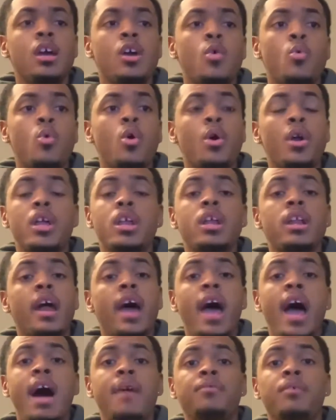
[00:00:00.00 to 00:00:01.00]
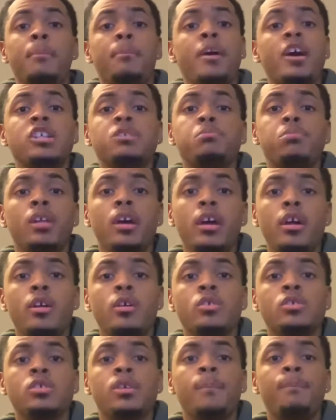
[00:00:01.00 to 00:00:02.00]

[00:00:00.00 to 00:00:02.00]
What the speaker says: well, he didn't have the best players.